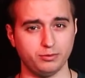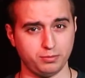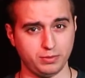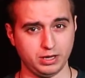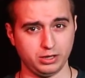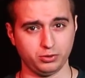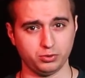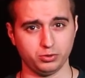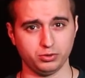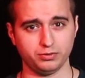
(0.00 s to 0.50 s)
of a
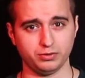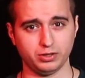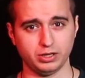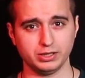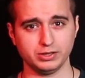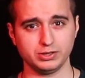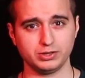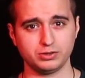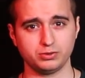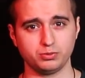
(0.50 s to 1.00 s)
medical
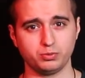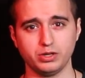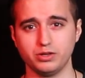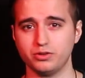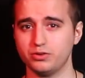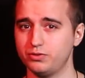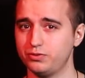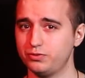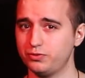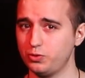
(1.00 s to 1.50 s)
device
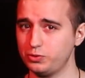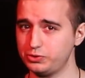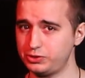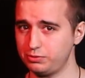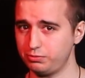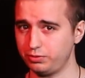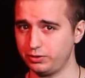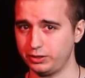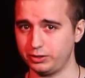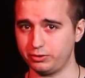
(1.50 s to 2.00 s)
with 4
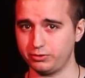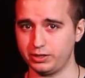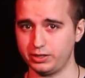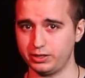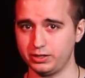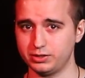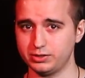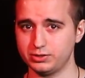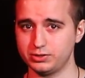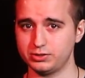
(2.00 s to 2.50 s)
simple
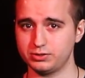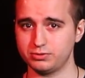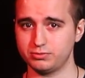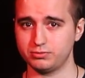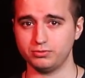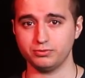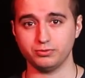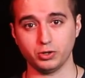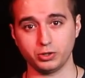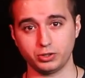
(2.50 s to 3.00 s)
ingredients:
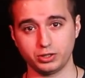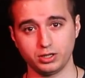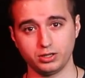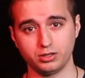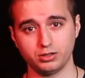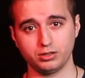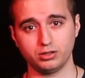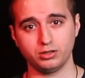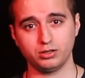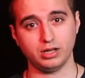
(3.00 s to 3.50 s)
vodka,
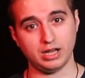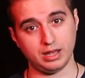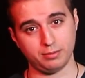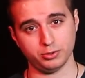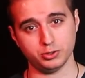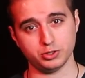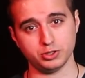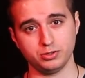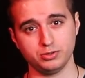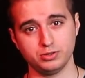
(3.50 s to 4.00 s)

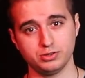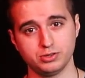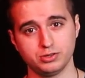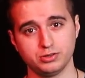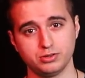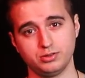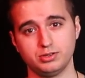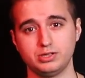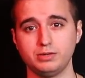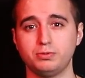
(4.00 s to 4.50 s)
lemon
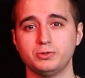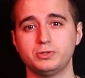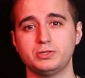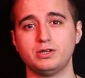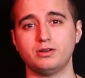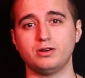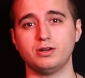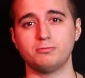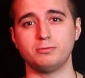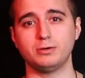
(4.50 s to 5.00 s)
juice, simple
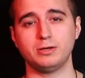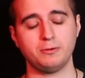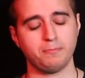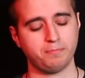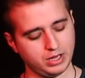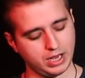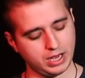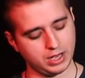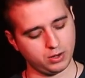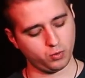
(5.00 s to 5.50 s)
syrup,
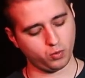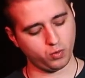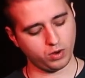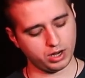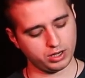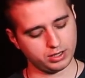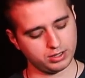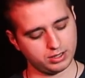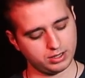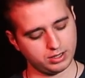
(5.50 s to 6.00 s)
and
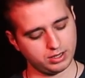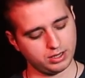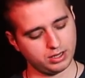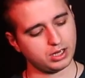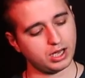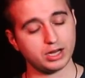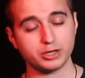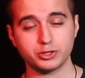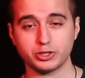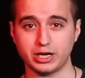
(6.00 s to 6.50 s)
1
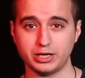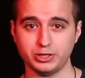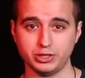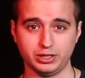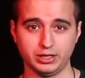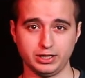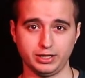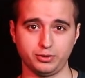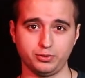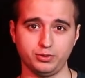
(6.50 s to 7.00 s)

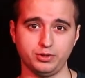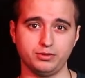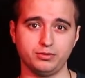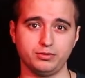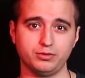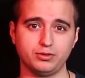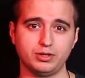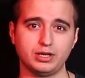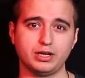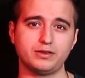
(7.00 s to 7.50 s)
color-changing liquid
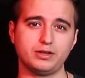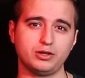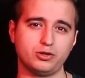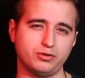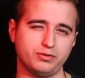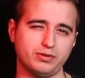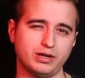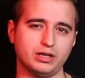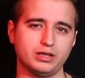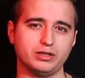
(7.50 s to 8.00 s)
that I think
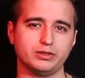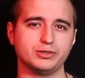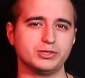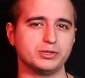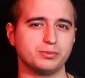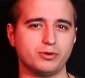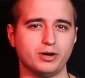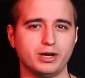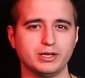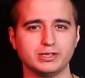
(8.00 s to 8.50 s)
you'll find a little
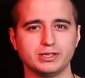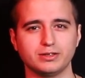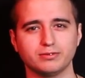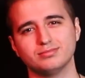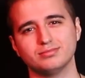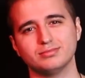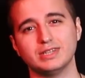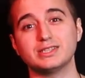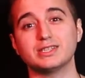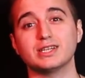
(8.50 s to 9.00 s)
surprising.
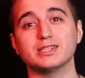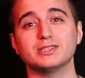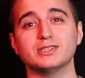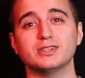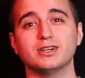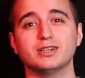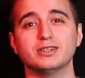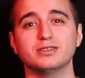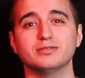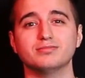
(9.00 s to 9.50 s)
Let's get
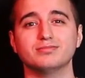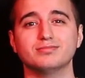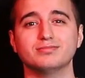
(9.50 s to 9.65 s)
started.